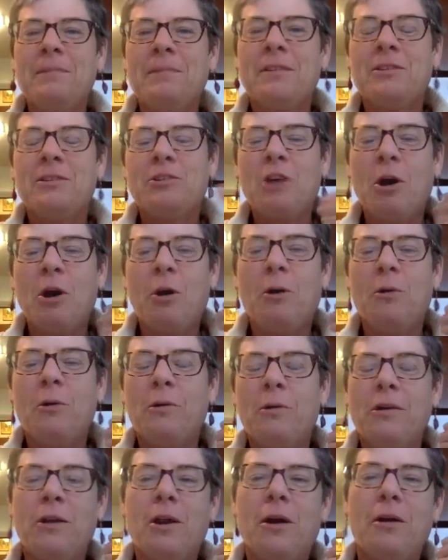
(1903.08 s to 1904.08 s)

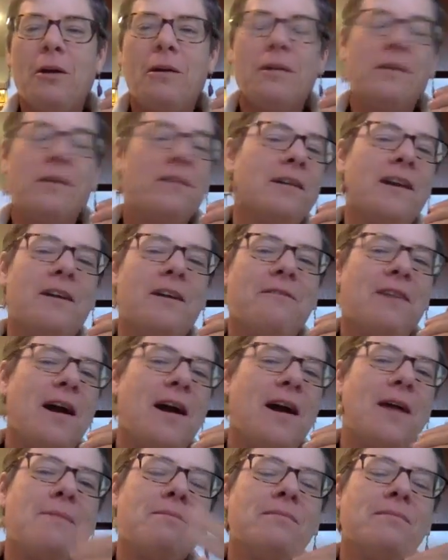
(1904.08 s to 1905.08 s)
So, if
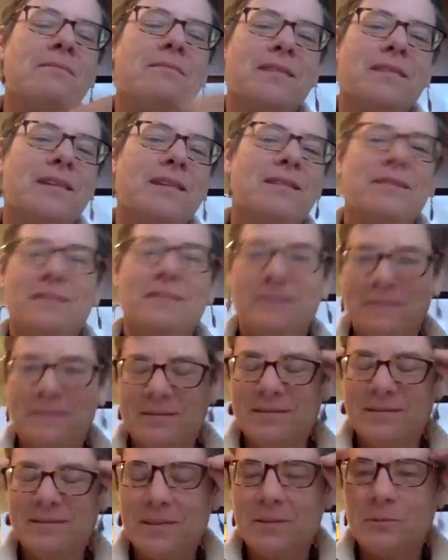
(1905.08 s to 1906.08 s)
I'm
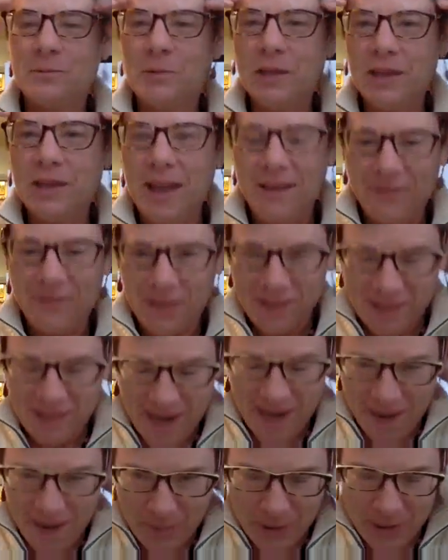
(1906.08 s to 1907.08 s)
real life
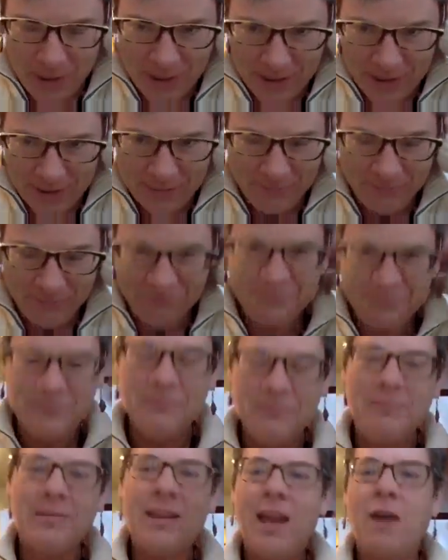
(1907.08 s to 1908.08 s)
example,
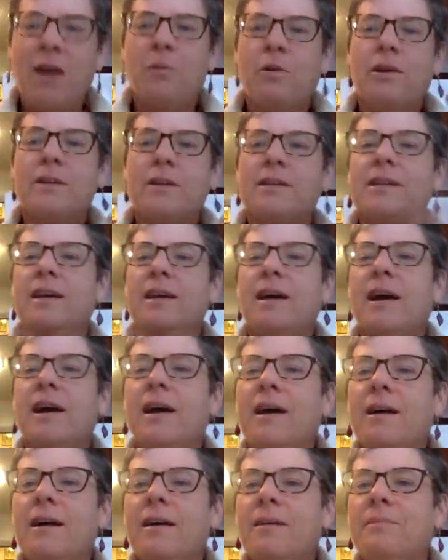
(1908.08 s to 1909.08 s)
I worked
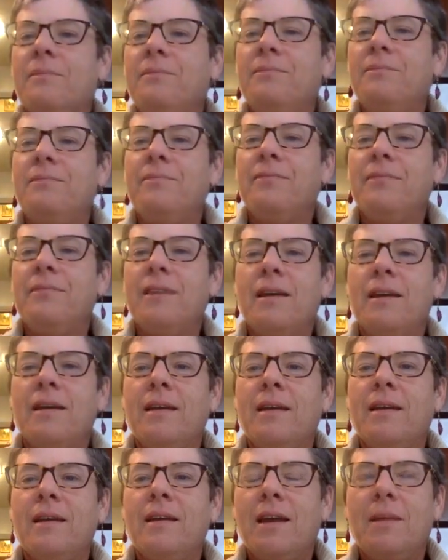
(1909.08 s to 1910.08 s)
at
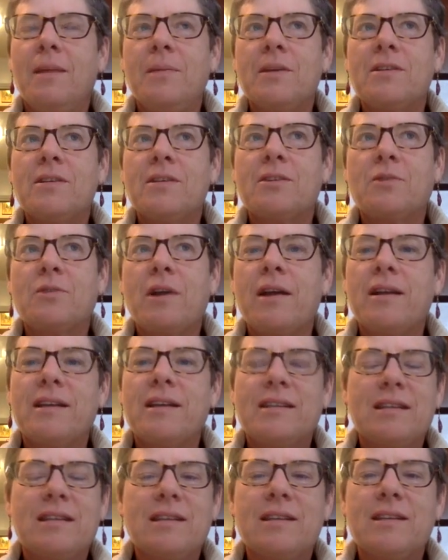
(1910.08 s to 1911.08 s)
a business where I had an
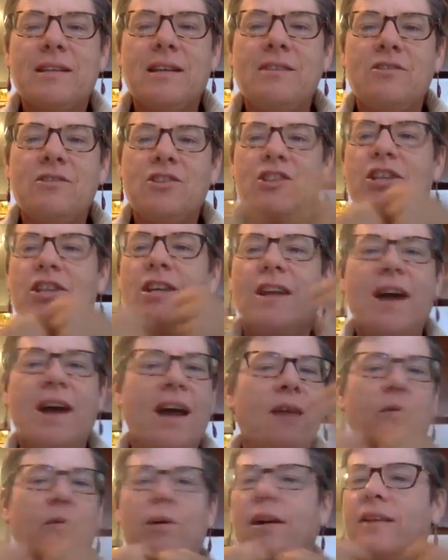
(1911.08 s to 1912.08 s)
assistant, and she and
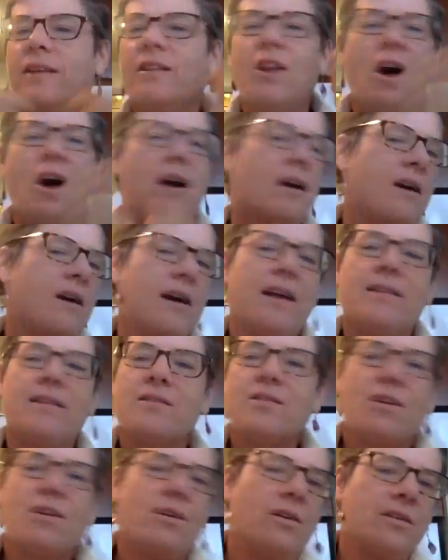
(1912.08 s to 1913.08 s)
I were at loggerheads
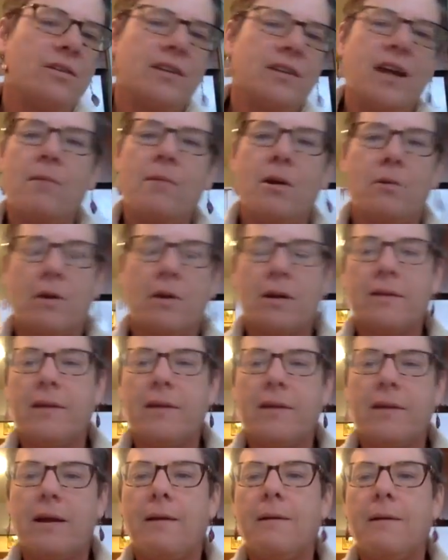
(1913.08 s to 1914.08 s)
the whole time I worked
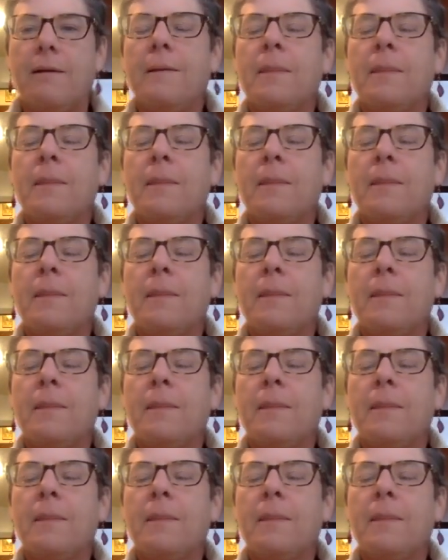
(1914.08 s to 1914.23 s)
there.